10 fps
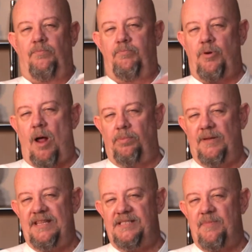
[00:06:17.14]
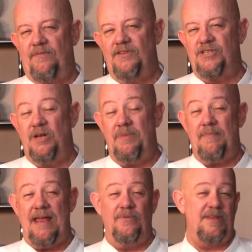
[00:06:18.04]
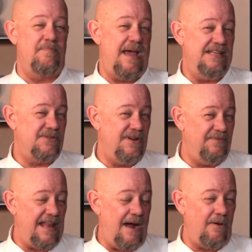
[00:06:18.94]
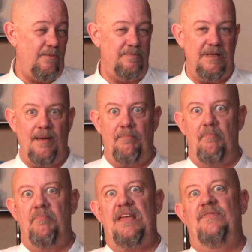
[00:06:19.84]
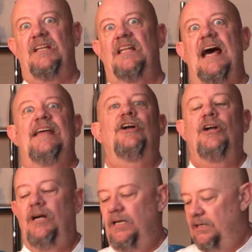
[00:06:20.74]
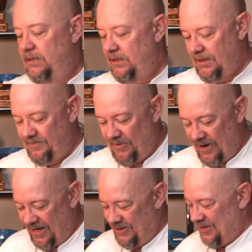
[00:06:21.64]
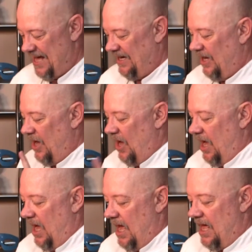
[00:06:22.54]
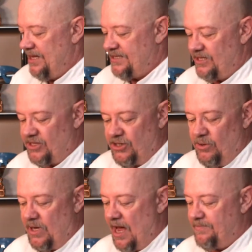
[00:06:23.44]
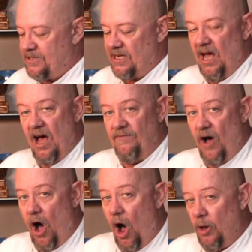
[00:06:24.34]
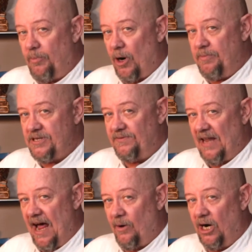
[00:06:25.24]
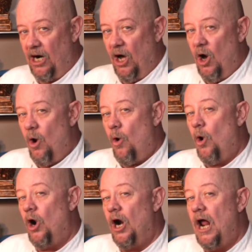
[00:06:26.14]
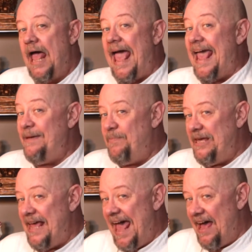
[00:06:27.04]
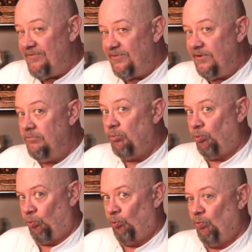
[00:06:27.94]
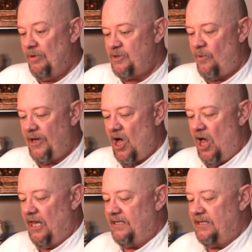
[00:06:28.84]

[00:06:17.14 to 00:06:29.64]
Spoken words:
Probably these muffins could be made with a pastry flour, would be even lighter, but we're not going to do that. This is 2 cups of all-purpose flour, or APF, that's what we call